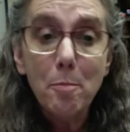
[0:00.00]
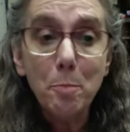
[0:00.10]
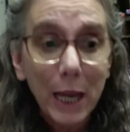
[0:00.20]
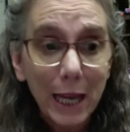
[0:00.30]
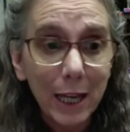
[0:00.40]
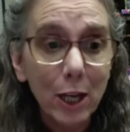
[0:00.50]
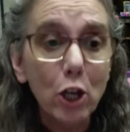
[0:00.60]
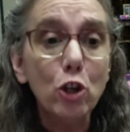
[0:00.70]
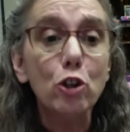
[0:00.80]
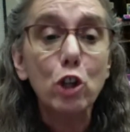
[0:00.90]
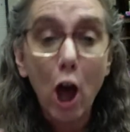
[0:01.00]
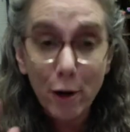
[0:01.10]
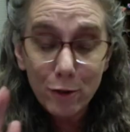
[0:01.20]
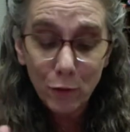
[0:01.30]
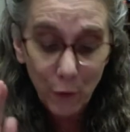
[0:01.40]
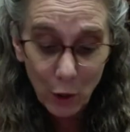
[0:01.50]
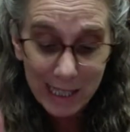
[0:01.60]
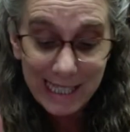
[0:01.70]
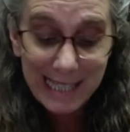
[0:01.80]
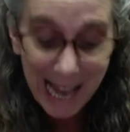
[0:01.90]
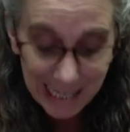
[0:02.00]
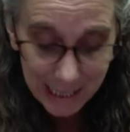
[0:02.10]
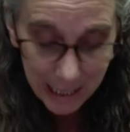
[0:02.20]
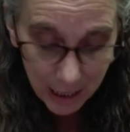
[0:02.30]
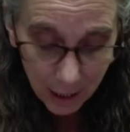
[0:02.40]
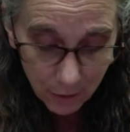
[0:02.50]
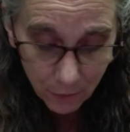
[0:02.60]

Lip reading: B, your daughter is very sensitive.